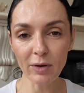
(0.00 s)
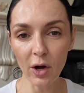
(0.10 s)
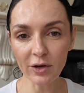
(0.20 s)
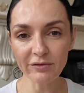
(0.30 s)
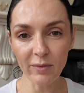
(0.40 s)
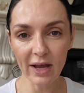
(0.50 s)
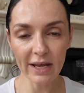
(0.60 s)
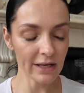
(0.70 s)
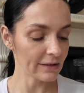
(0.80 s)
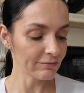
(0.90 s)
part of
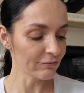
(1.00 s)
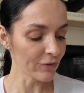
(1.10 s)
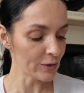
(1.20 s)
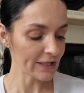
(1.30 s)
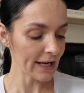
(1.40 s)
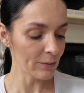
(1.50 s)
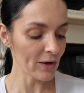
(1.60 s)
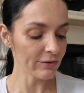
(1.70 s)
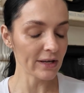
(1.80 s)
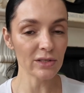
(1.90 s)
my routine,
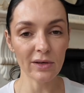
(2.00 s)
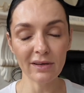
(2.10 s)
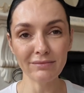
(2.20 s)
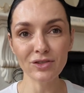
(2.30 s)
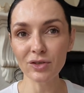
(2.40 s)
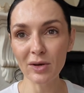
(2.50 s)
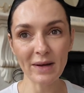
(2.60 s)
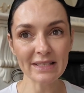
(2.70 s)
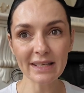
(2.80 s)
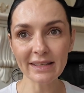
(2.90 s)
whether I do it during
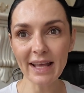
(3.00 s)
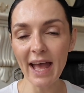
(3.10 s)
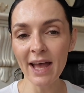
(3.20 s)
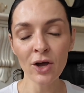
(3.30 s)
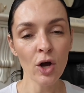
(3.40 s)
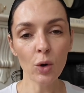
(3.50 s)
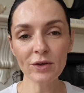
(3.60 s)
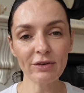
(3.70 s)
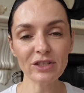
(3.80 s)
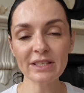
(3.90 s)
my skincare or
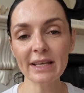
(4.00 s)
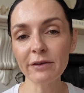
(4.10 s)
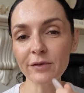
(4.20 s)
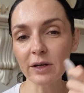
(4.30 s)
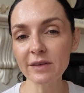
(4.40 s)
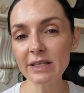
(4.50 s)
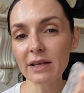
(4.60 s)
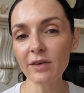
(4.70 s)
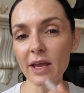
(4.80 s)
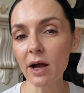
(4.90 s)
whether I just sit in front of the
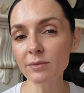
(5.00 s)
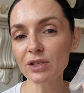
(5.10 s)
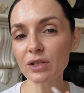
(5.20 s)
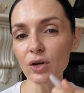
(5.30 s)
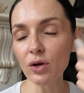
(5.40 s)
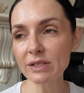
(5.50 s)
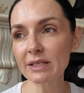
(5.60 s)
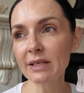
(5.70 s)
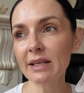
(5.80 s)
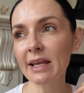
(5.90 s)
TV. I'm just
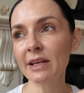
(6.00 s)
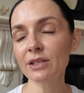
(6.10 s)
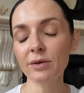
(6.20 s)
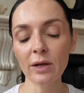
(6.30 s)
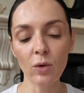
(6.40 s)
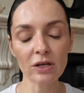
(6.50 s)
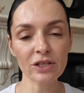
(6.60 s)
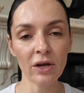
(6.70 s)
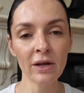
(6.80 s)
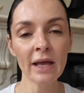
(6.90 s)
constantly doing gua
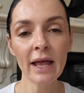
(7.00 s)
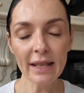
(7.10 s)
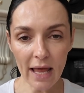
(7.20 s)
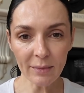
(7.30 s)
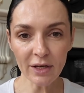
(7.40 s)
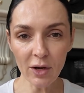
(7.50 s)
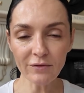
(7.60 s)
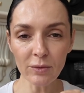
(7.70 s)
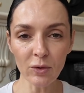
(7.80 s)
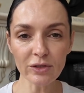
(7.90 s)
sha. Let me know
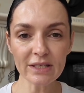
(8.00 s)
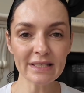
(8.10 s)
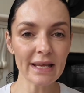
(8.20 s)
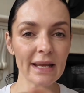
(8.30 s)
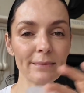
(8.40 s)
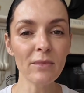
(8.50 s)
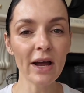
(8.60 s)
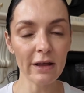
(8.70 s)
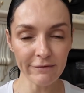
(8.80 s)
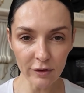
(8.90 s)
if you want to see
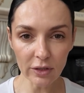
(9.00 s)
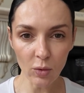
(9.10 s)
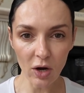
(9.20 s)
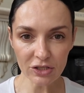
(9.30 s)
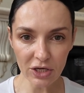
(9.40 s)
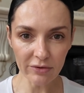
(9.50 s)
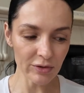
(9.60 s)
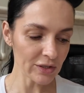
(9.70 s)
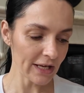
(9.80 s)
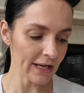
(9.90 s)
my full gua sha
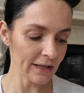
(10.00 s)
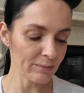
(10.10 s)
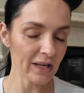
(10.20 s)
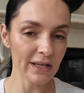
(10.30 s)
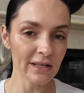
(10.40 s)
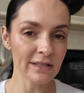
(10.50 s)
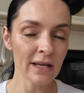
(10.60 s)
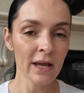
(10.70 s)
routine, because